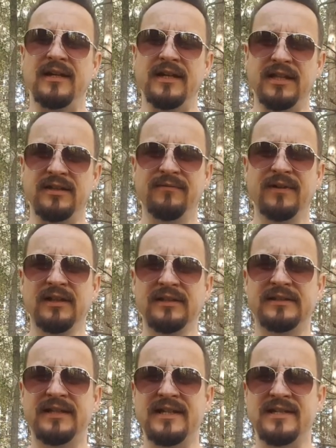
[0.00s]
It
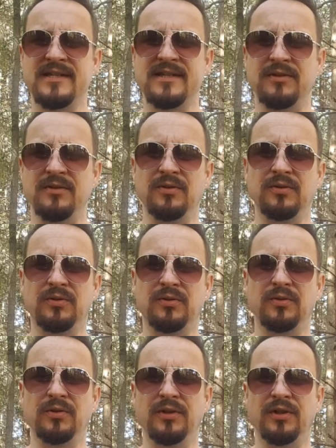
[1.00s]
will test you
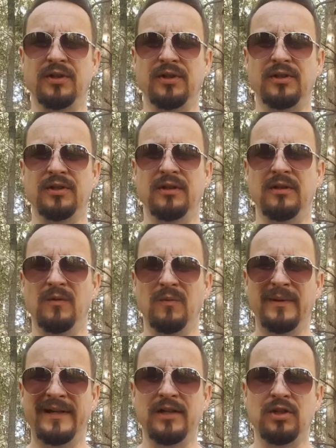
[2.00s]
to your uh,
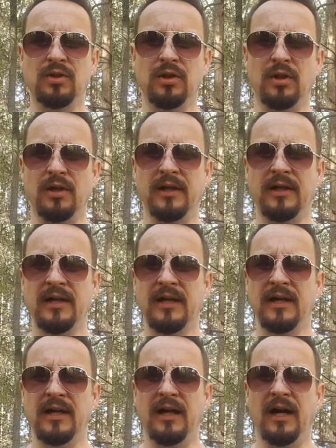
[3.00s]
very core,
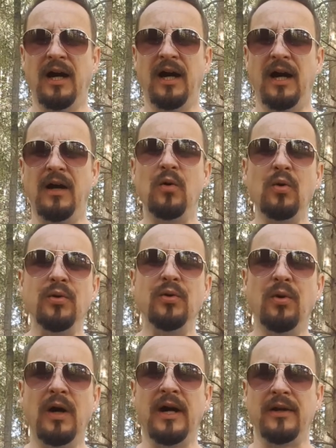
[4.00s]
uh, who
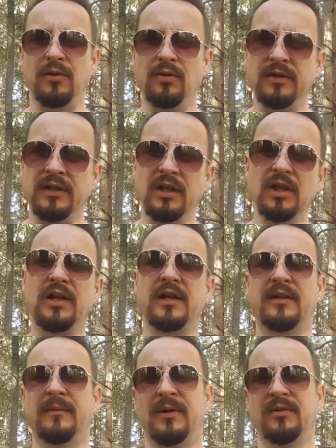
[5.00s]
you are. You're going to
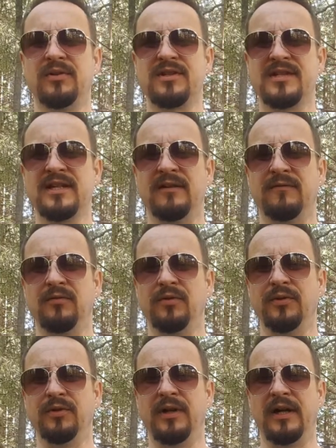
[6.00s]
learn about yourself,
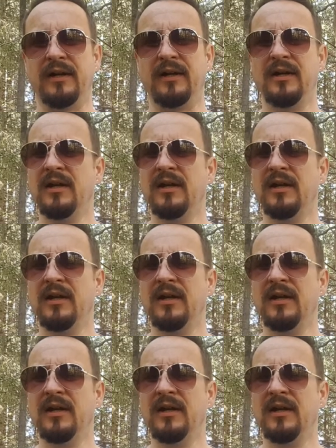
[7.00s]
who you are.